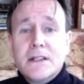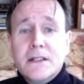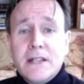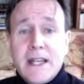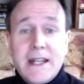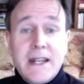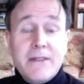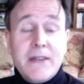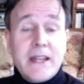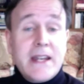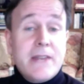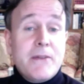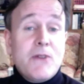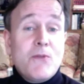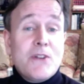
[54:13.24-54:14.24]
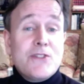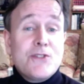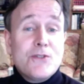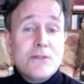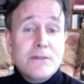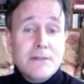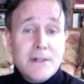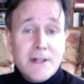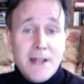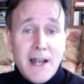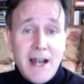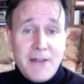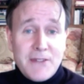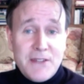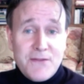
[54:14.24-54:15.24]
And even when you
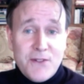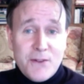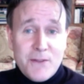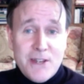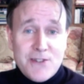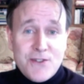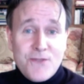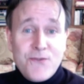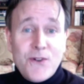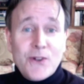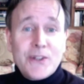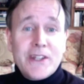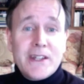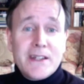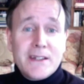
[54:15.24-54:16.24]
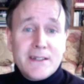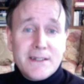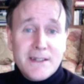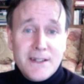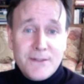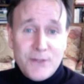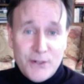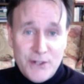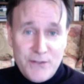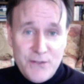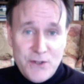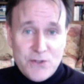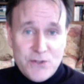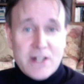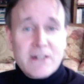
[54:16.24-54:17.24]
have the information for the
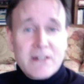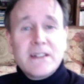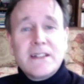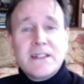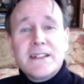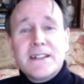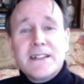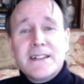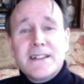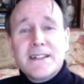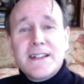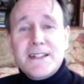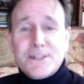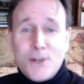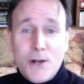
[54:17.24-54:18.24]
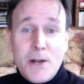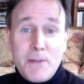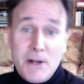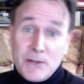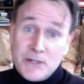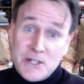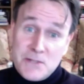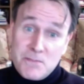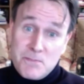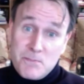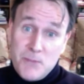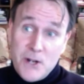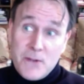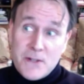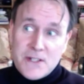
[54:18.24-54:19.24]
future. Let's talk about this
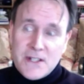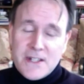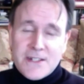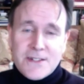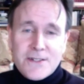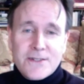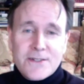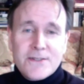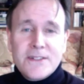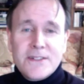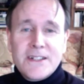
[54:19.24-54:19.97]
privacy issue.